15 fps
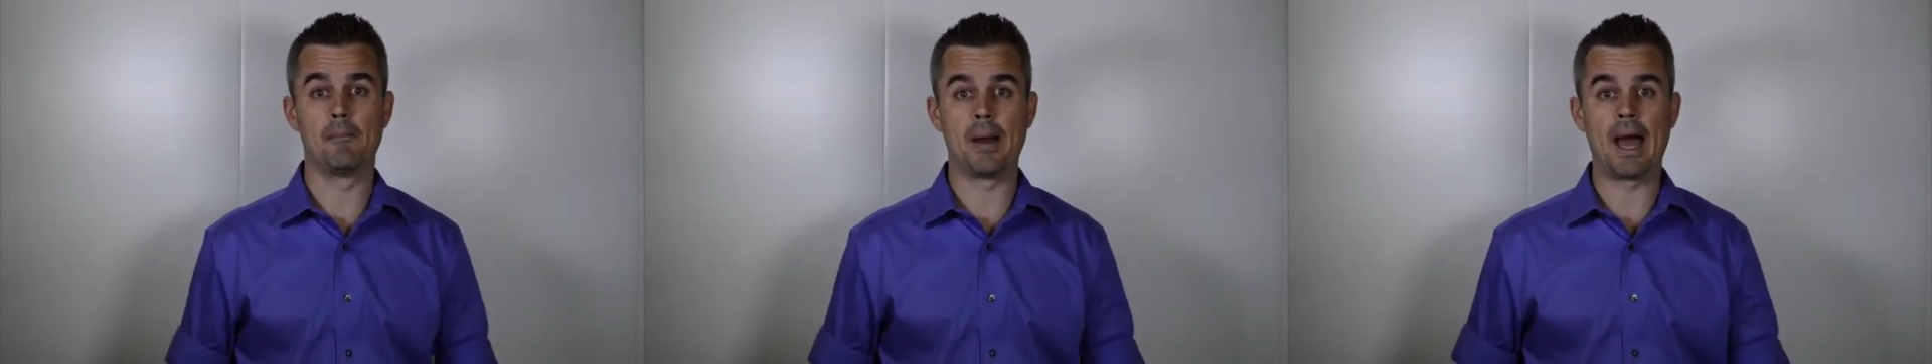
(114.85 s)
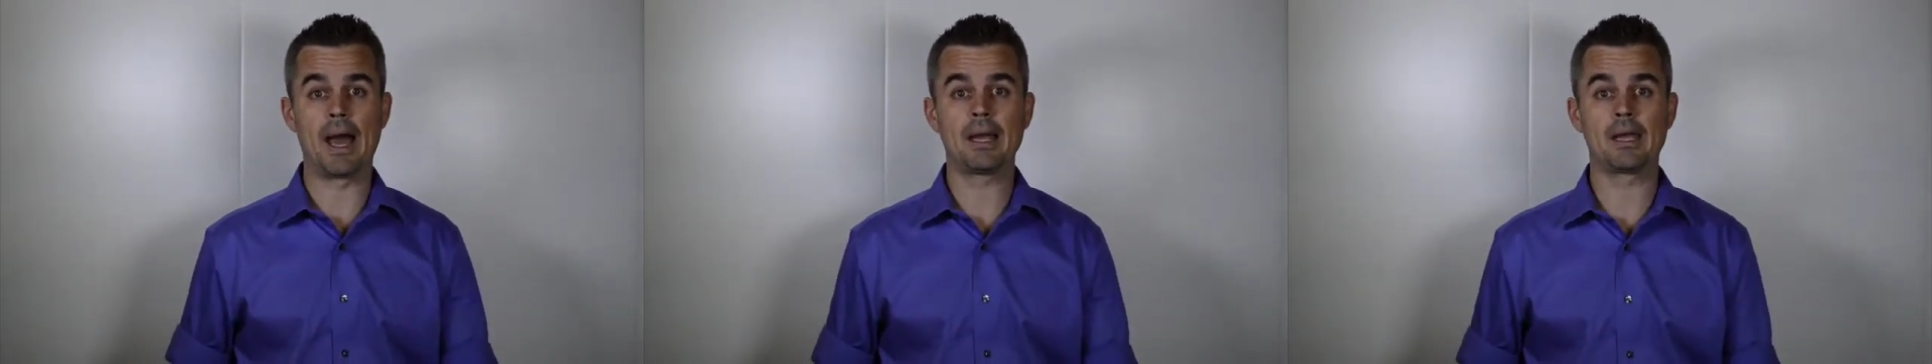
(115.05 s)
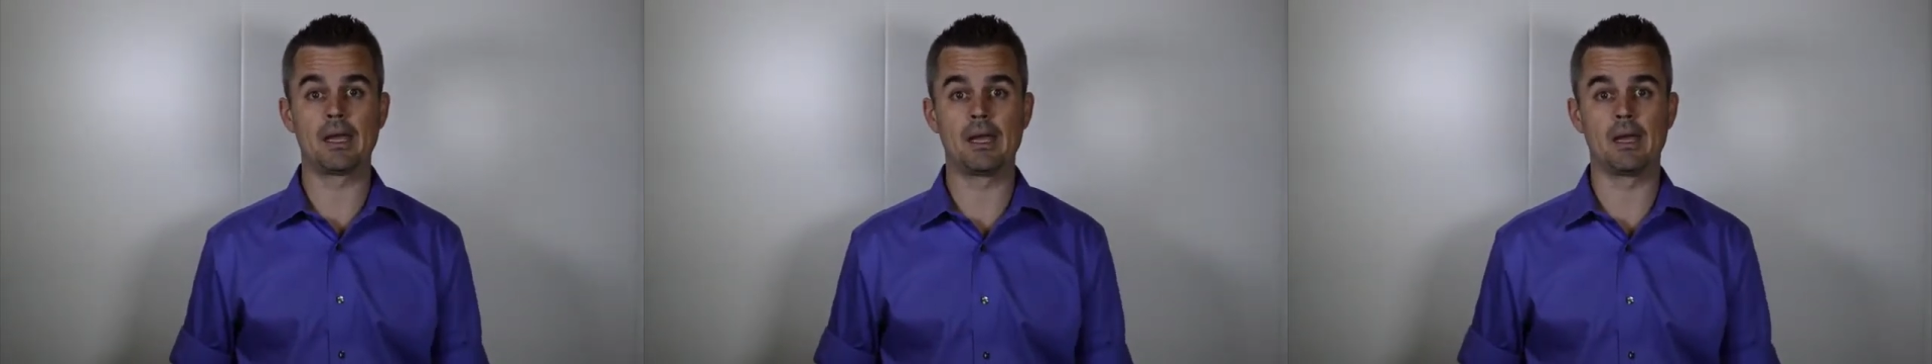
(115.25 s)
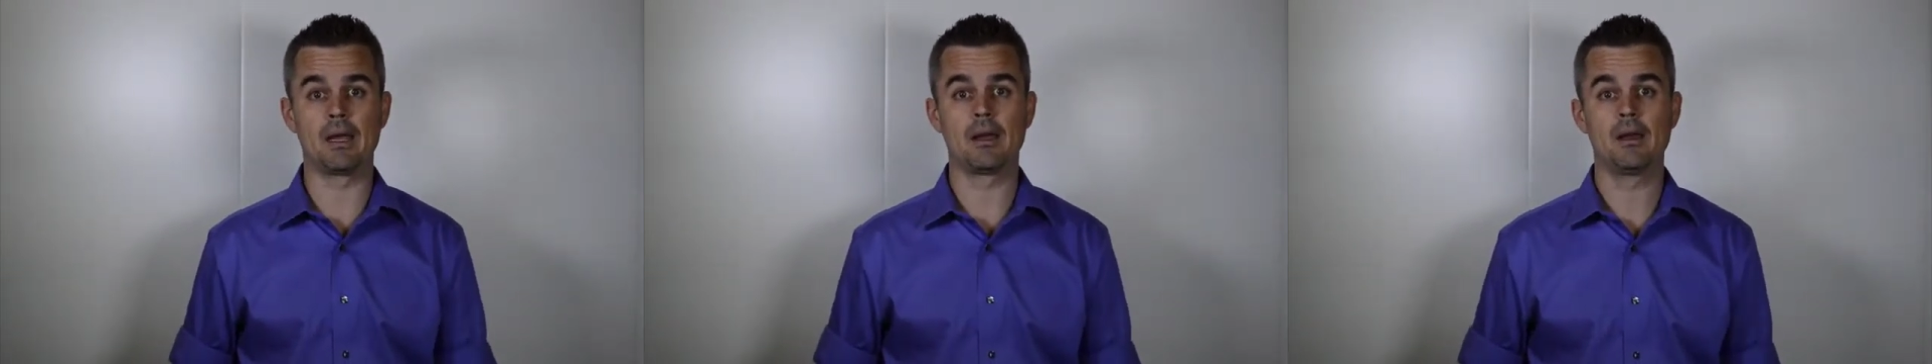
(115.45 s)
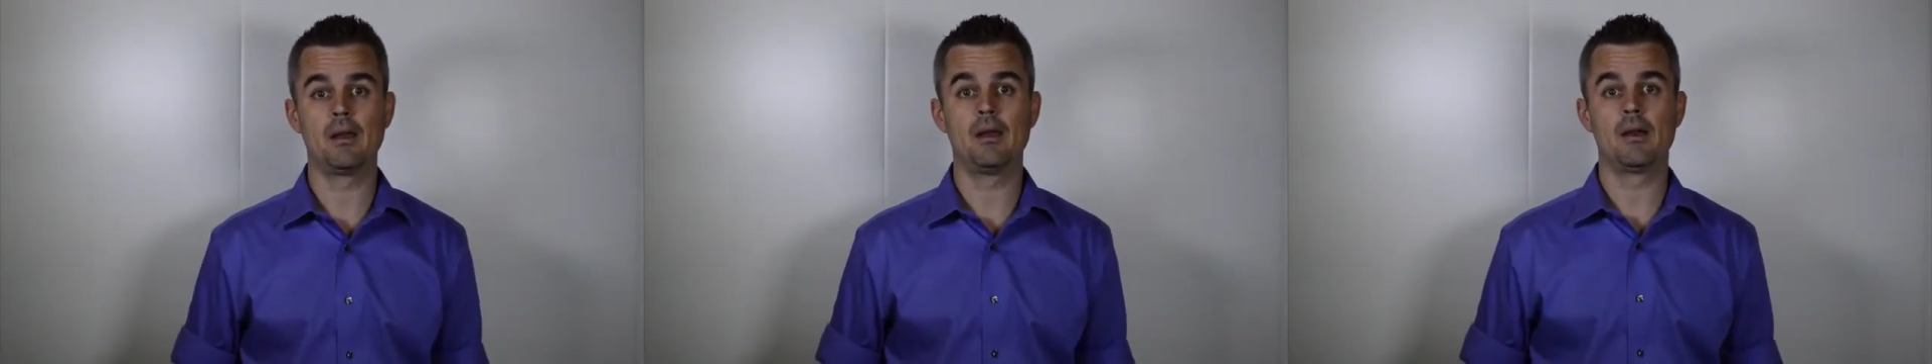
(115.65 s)

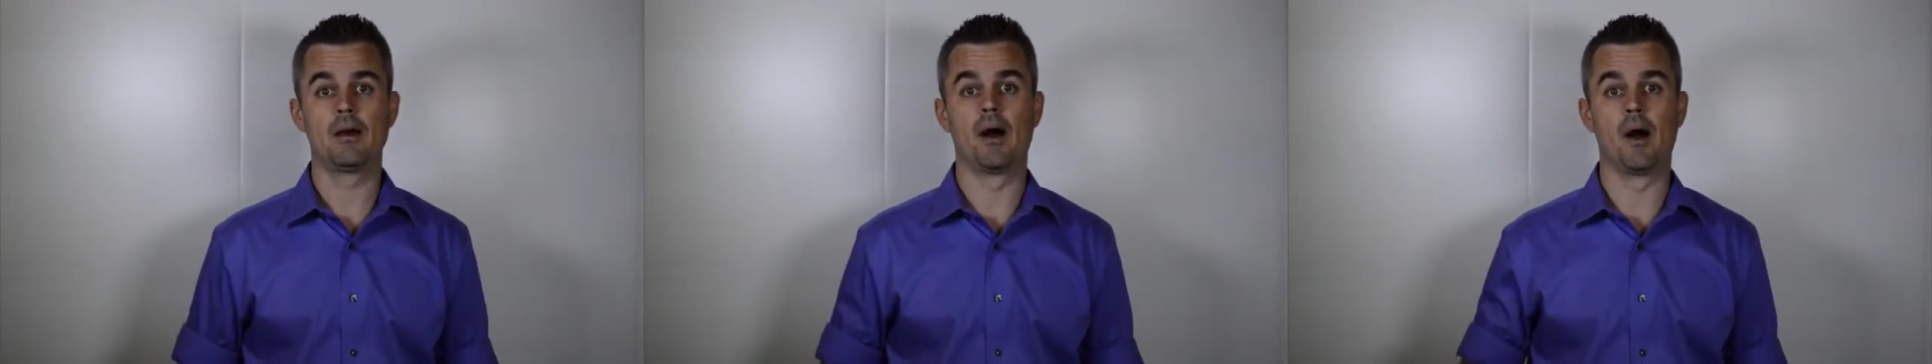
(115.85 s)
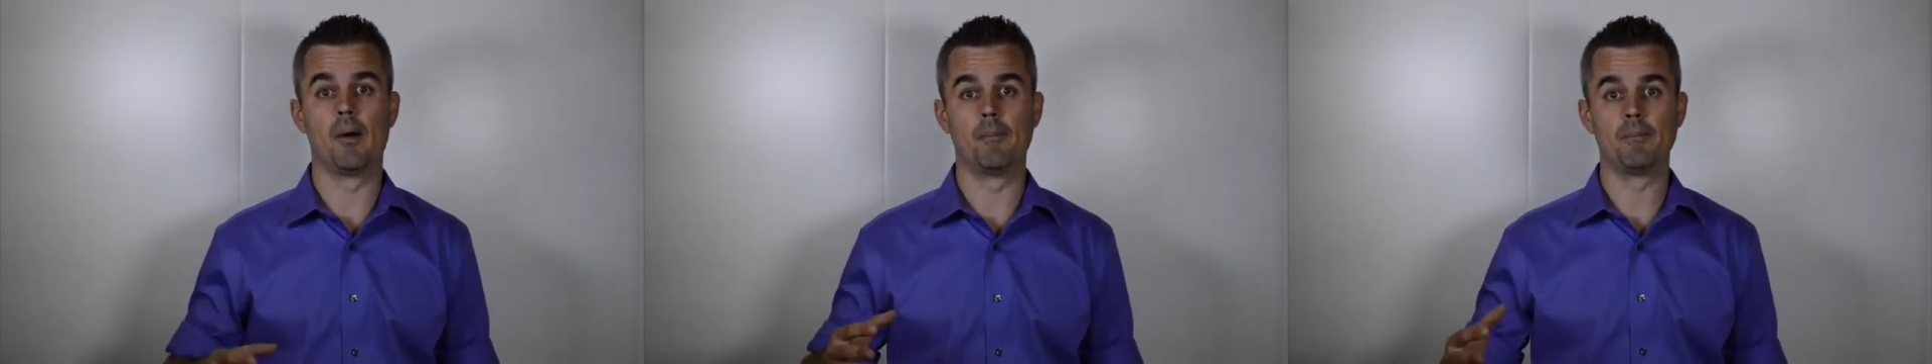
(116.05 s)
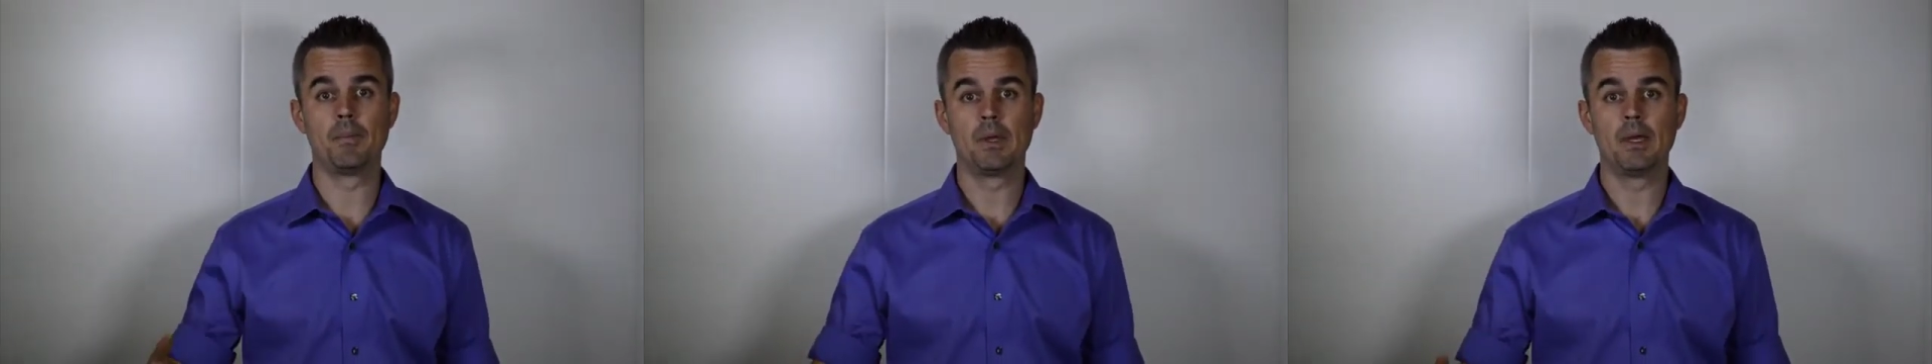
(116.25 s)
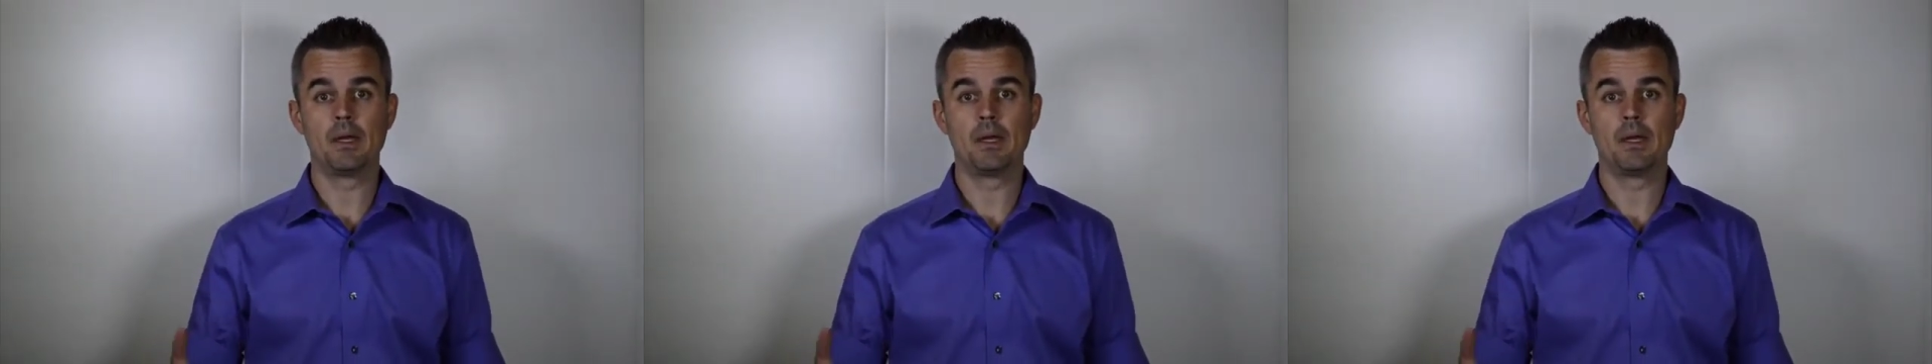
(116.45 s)
backing um,